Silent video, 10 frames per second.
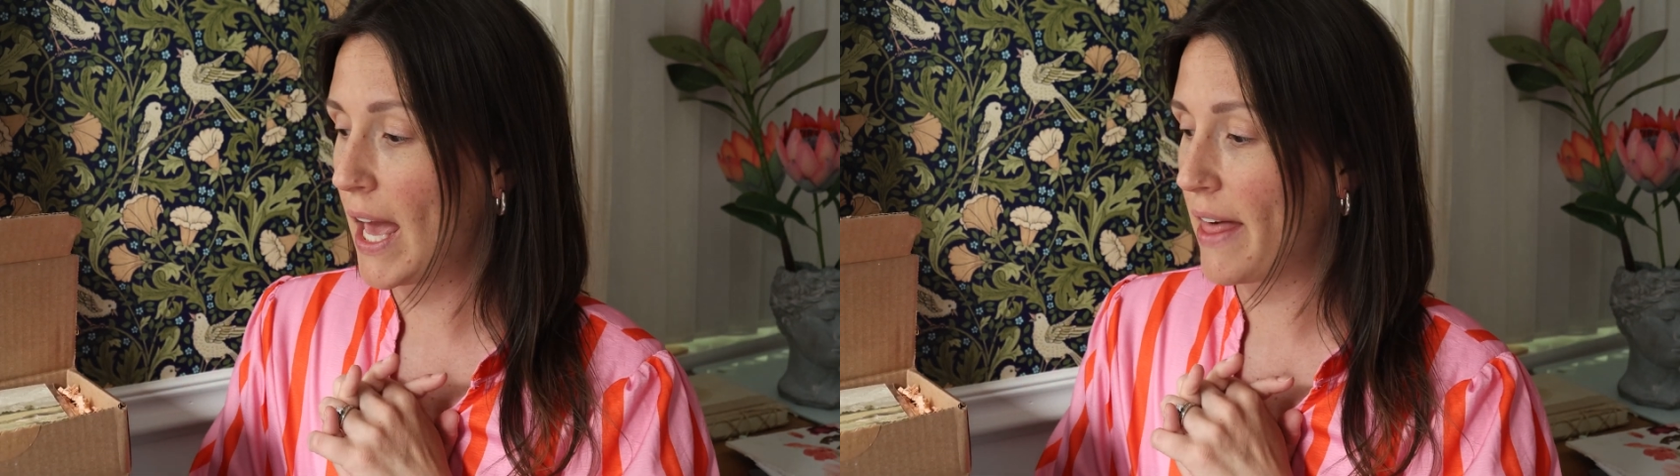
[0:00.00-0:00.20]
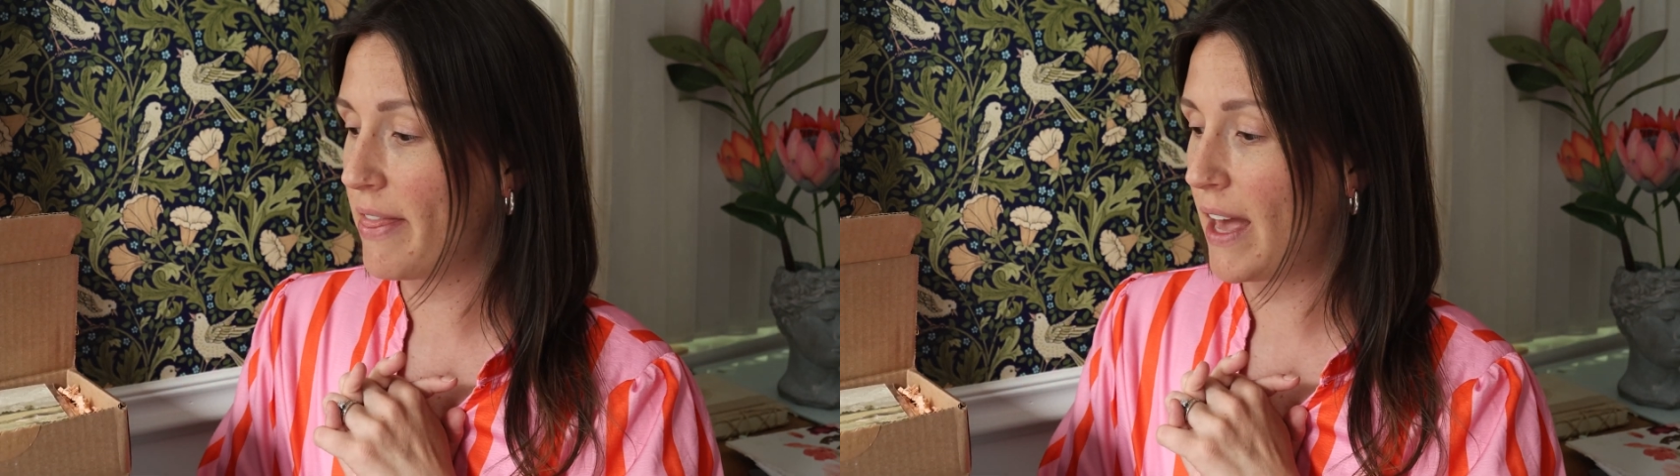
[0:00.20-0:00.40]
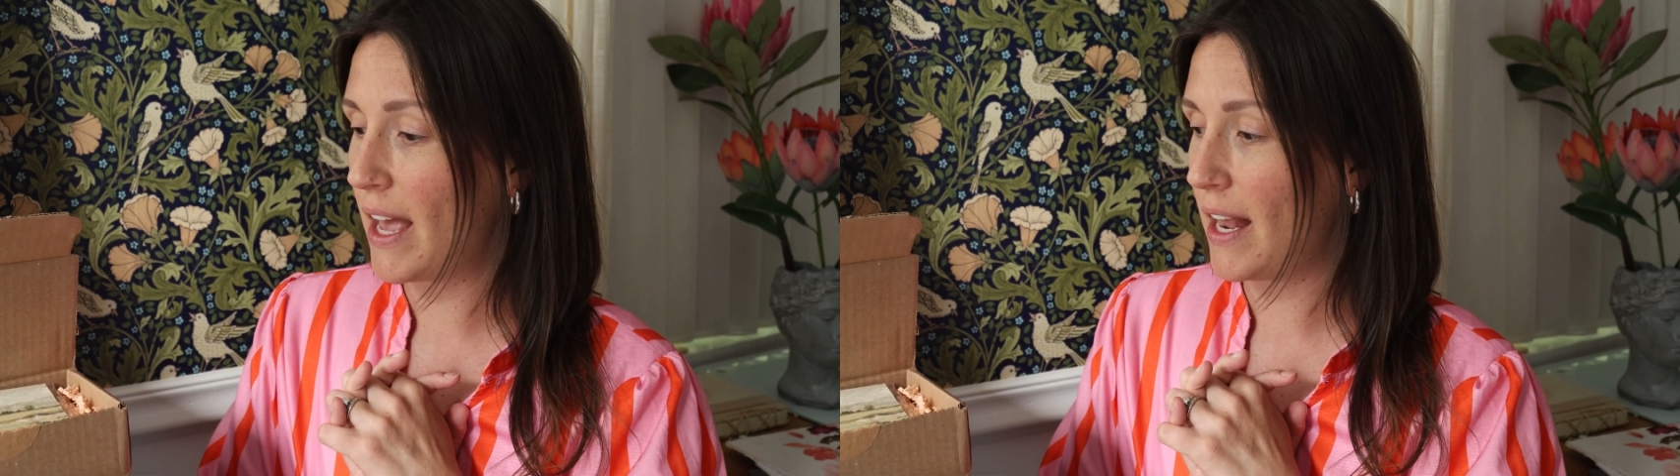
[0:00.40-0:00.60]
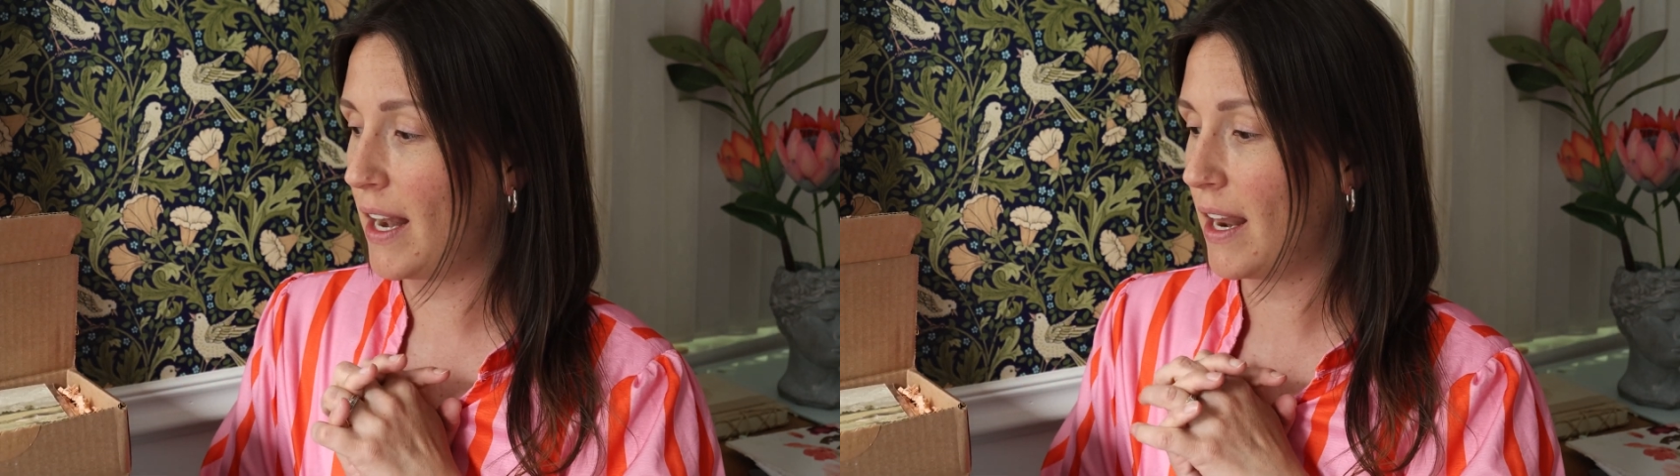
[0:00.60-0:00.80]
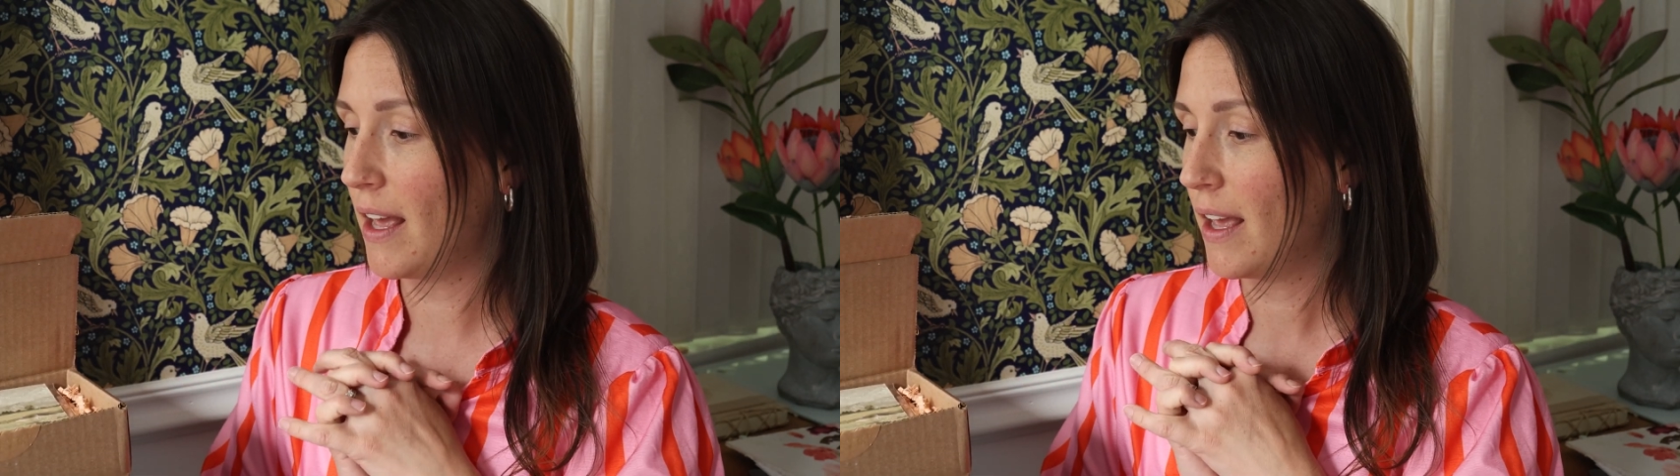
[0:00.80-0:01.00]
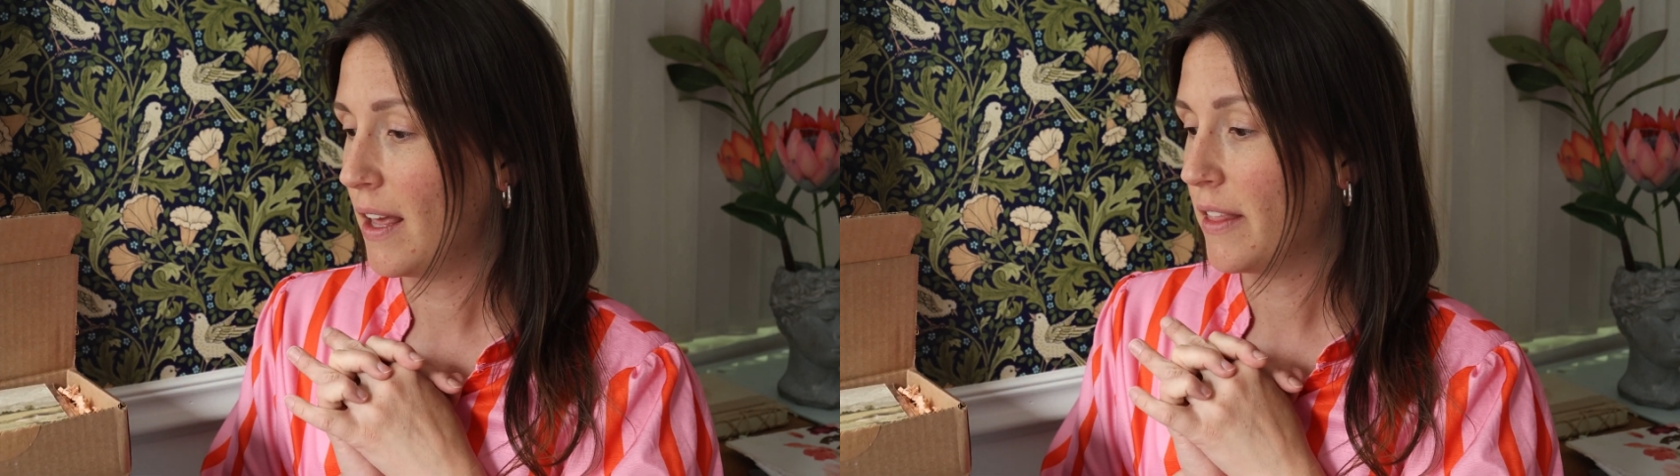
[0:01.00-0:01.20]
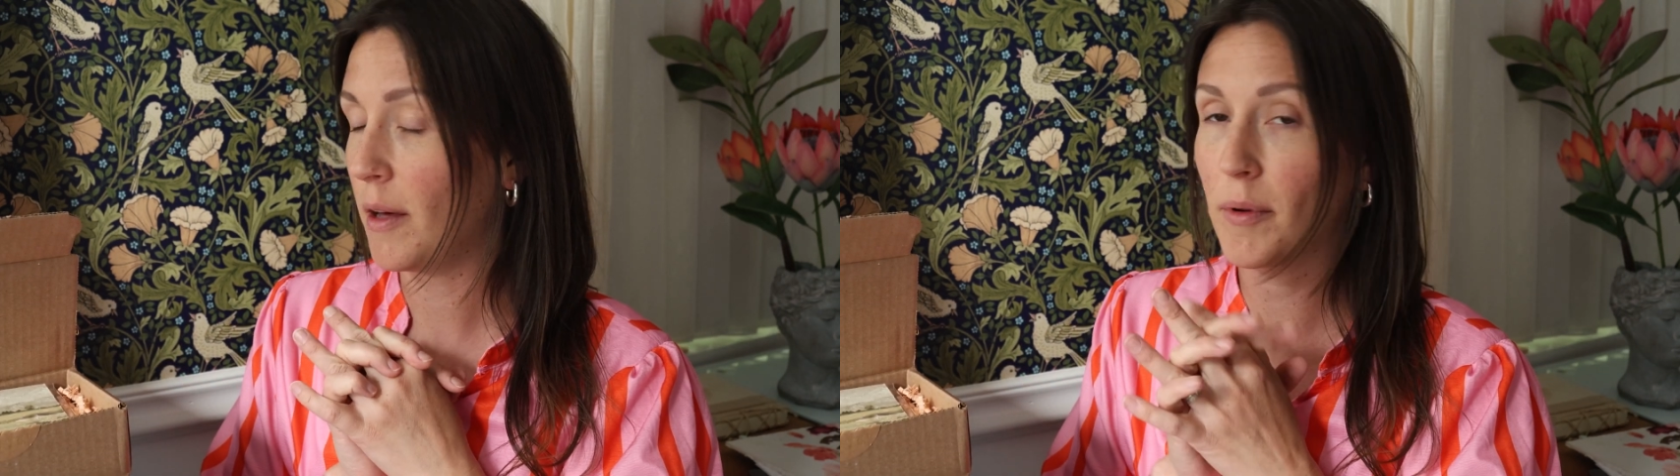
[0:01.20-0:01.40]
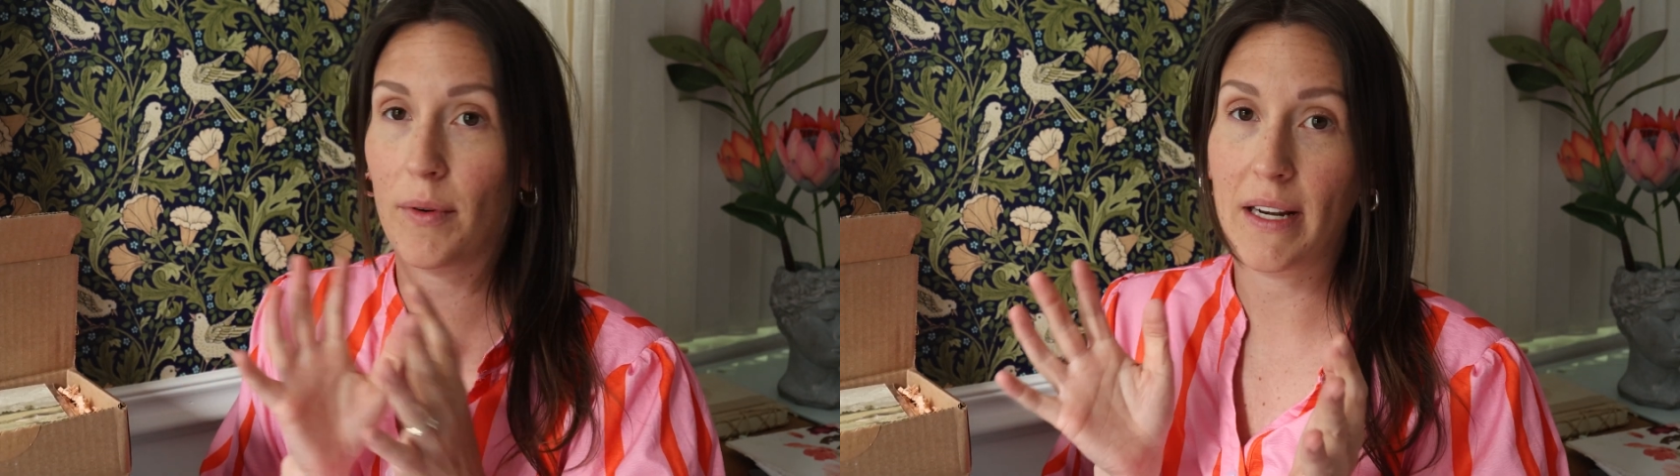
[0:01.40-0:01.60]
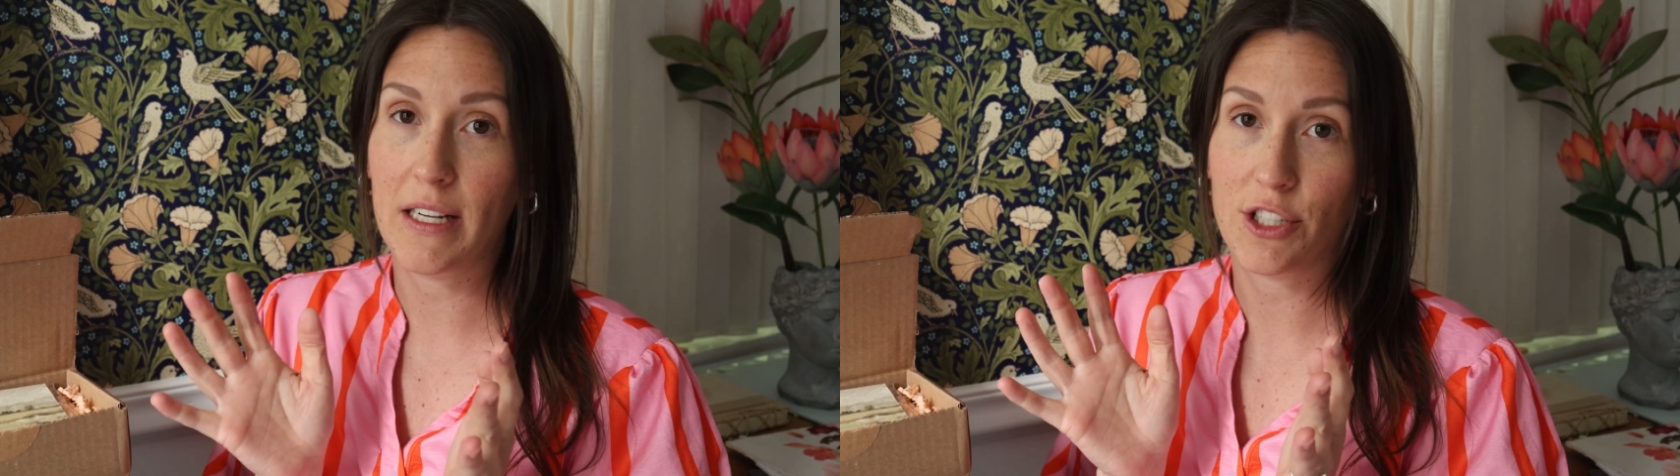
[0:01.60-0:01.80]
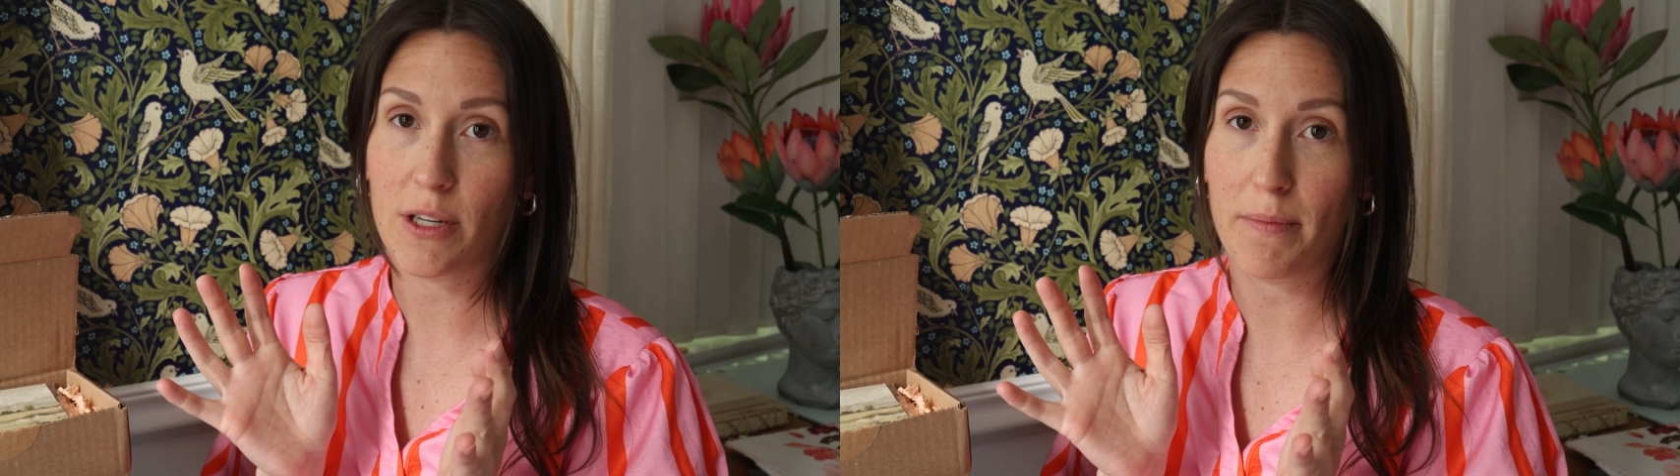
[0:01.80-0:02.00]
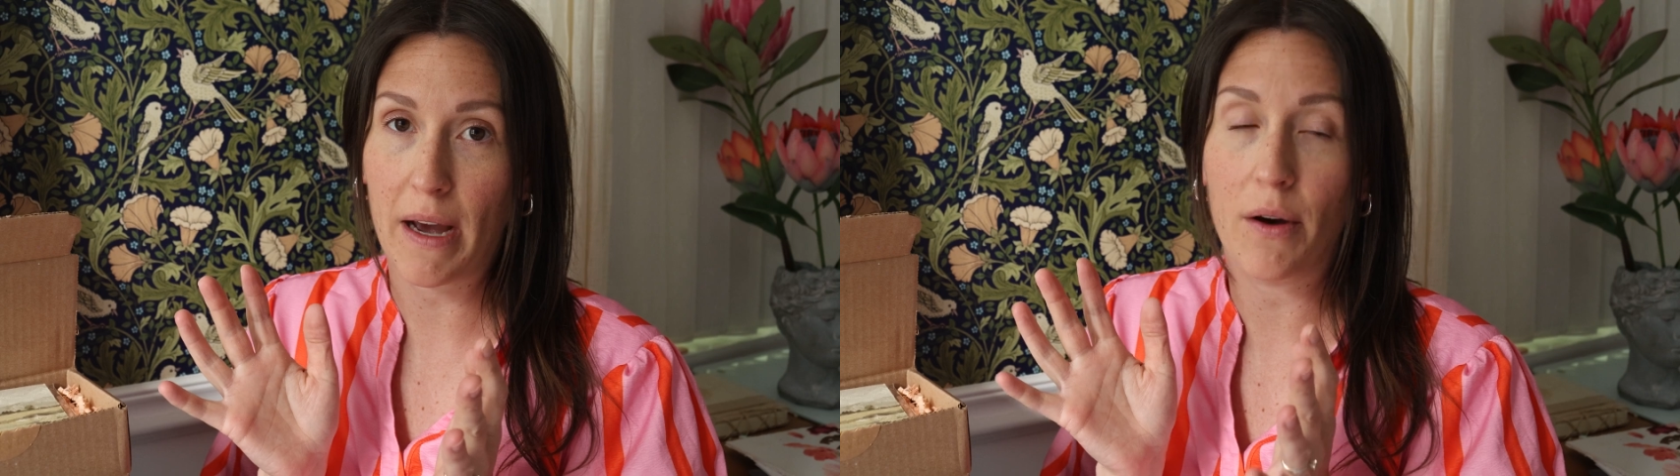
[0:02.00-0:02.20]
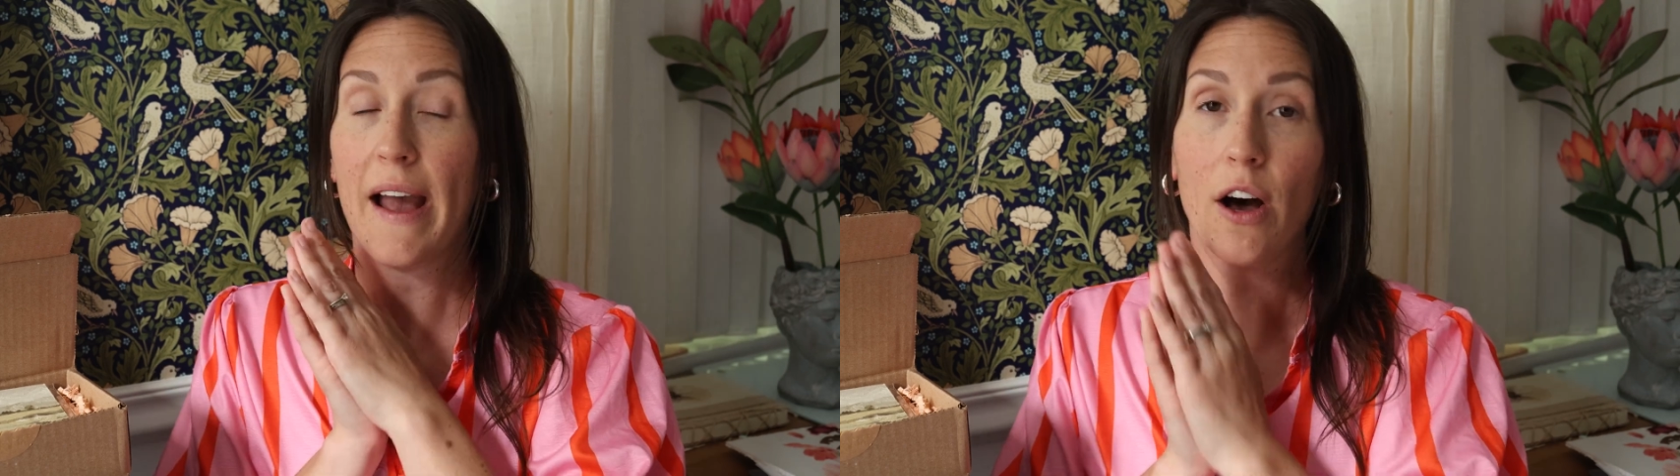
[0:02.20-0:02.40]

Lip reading: and then they'll be ready to ship out.